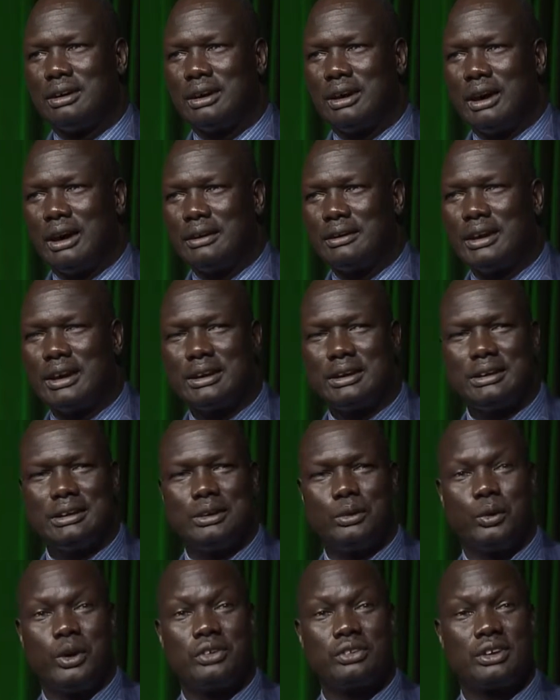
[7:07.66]
And then he
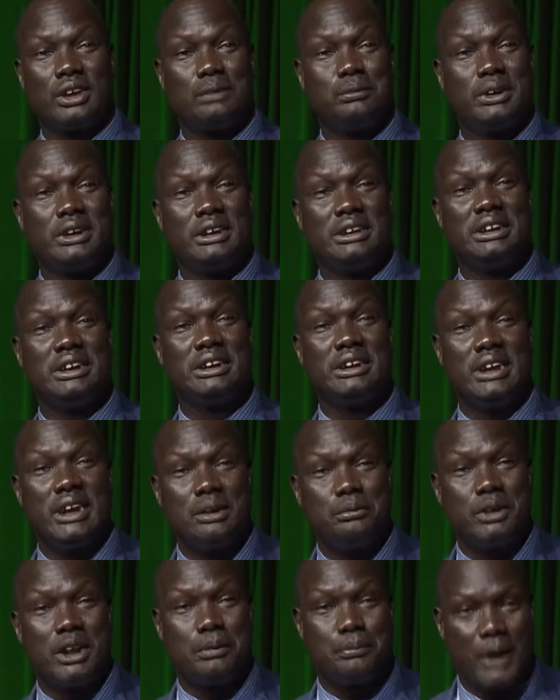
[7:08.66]
was given a
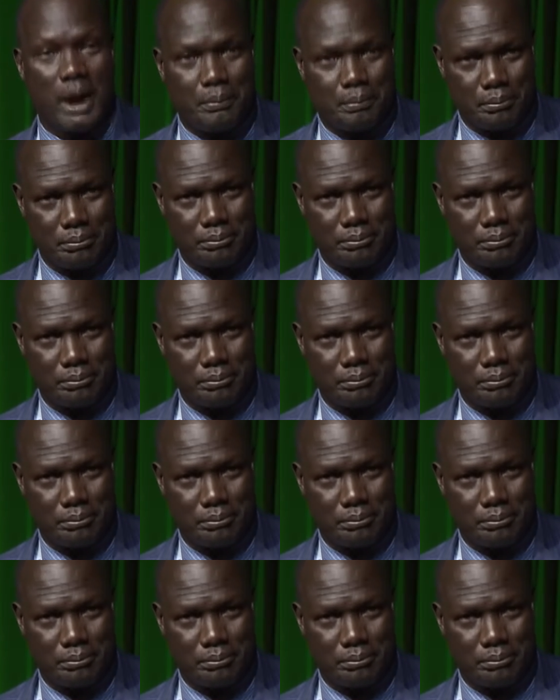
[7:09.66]
nickname lebab.